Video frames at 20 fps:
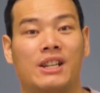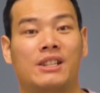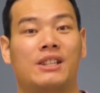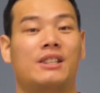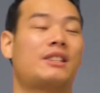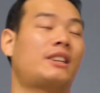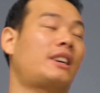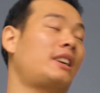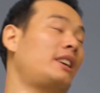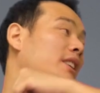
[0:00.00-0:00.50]

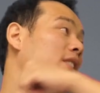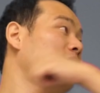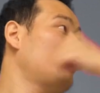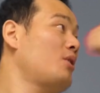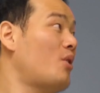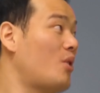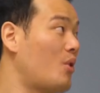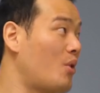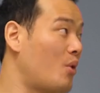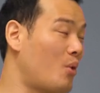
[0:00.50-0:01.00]
just click
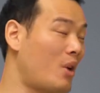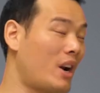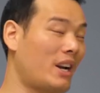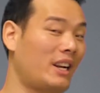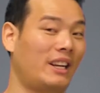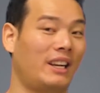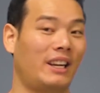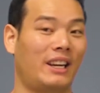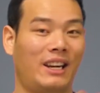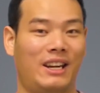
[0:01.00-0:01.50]
right
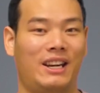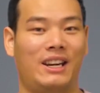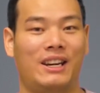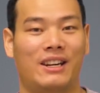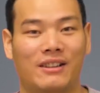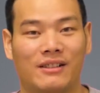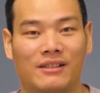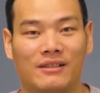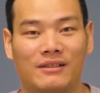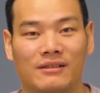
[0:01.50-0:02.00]

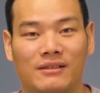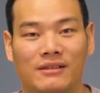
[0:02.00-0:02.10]
here.